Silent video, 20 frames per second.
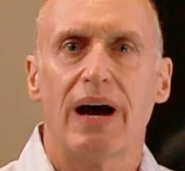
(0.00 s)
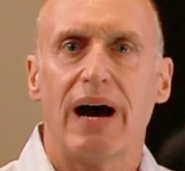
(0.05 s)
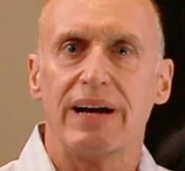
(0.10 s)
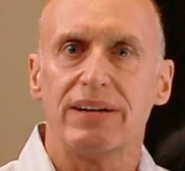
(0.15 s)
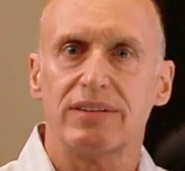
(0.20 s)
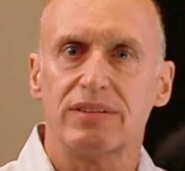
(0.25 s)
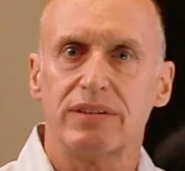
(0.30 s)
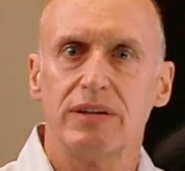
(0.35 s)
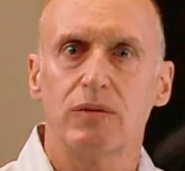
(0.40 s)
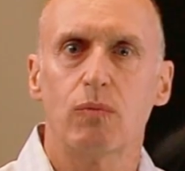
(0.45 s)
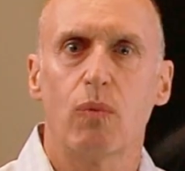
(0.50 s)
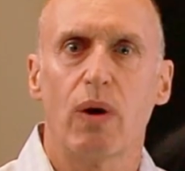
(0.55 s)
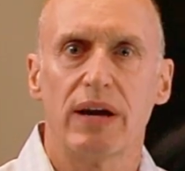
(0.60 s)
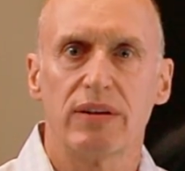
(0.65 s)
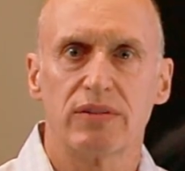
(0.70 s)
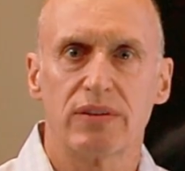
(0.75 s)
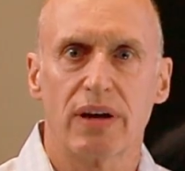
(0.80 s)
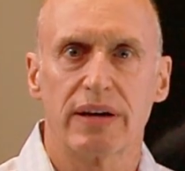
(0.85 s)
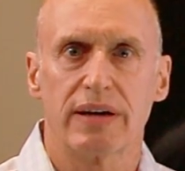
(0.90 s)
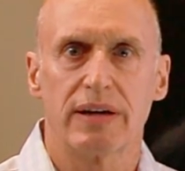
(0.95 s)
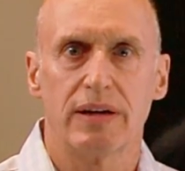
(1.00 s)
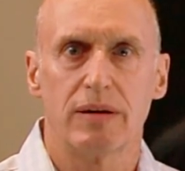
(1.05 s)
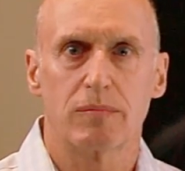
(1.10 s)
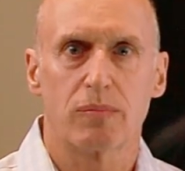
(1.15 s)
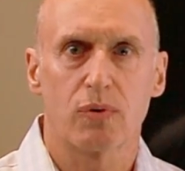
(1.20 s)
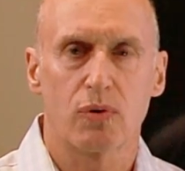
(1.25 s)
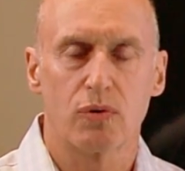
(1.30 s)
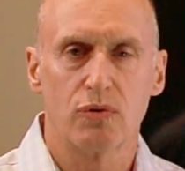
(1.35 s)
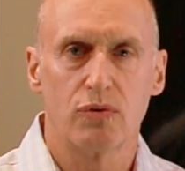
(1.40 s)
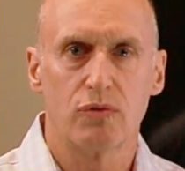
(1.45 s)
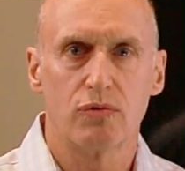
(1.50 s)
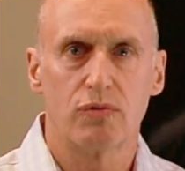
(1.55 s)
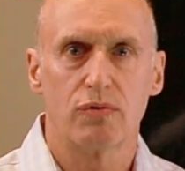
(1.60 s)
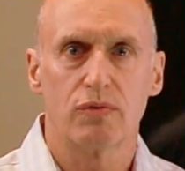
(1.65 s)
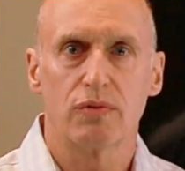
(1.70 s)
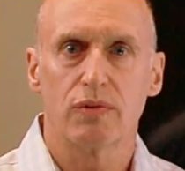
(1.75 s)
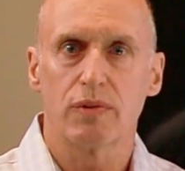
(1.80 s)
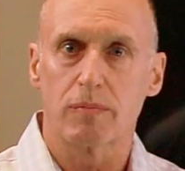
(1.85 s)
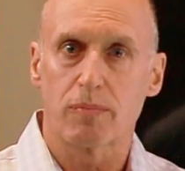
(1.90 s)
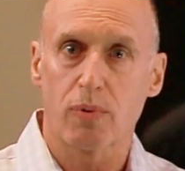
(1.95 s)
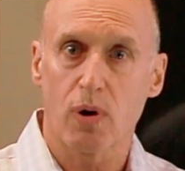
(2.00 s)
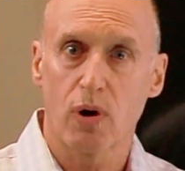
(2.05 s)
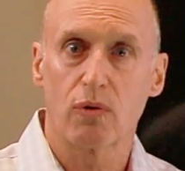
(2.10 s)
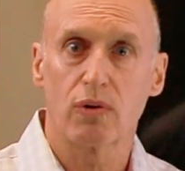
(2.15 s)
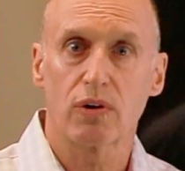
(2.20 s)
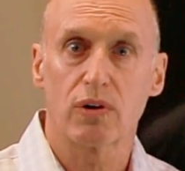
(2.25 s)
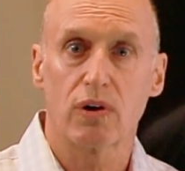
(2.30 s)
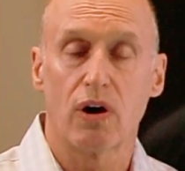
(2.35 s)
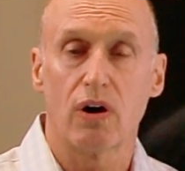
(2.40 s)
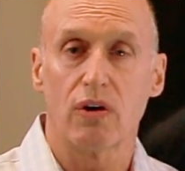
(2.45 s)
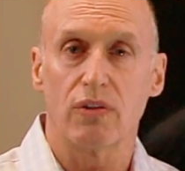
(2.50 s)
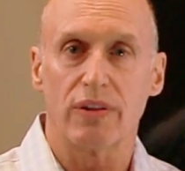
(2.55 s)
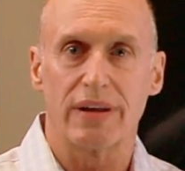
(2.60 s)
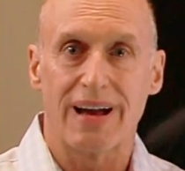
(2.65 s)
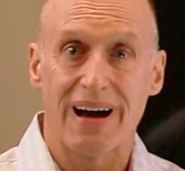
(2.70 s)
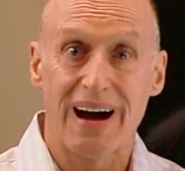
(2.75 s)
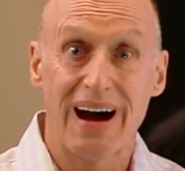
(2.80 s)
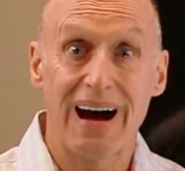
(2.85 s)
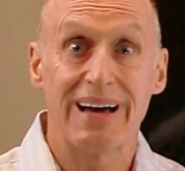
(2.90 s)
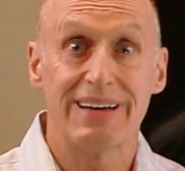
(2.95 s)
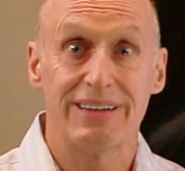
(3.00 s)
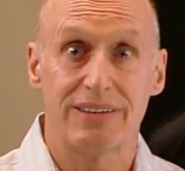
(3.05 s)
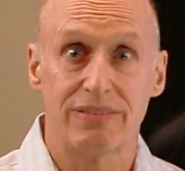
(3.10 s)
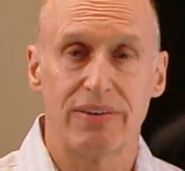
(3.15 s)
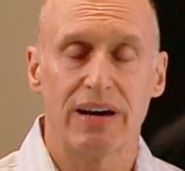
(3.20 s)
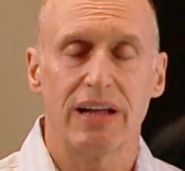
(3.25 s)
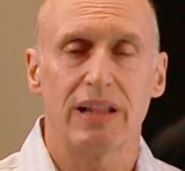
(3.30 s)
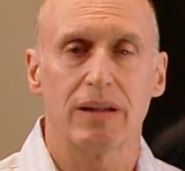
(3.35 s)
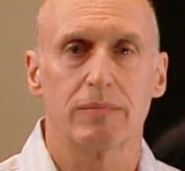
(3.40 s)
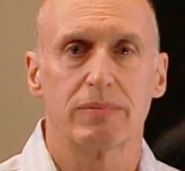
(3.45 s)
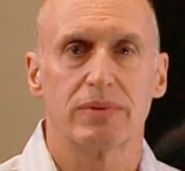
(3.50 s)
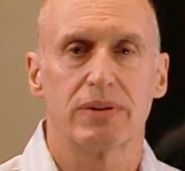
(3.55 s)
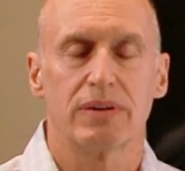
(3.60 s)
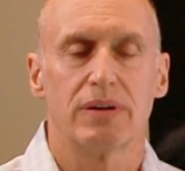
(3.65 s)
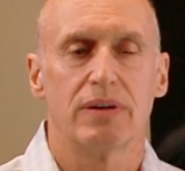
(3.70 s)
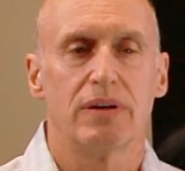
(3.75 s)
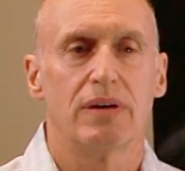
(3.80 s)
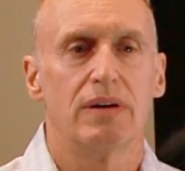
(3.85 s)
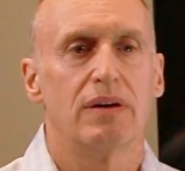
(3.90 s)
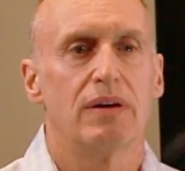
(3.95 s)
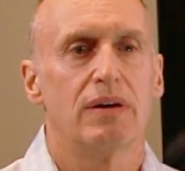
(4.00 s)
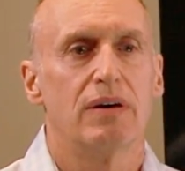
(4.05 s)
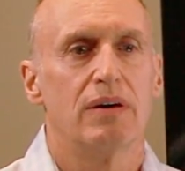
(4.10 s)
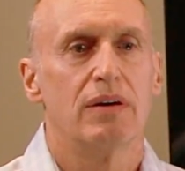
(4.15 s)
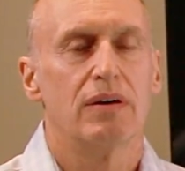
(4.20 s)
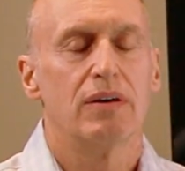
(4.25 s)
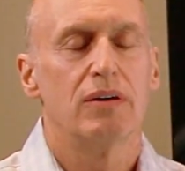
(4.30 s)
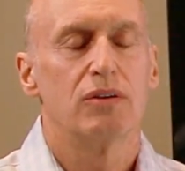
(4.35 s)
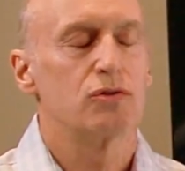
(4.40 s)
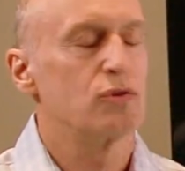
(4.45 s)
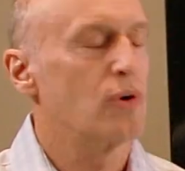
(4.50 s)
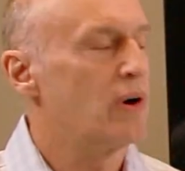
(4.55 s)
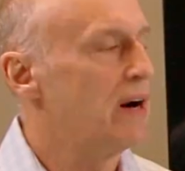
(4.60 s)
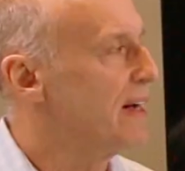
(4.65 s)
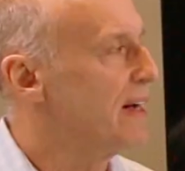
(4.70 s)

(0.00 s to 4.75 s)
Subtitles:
I see ways I can improve the protocol that I developed. So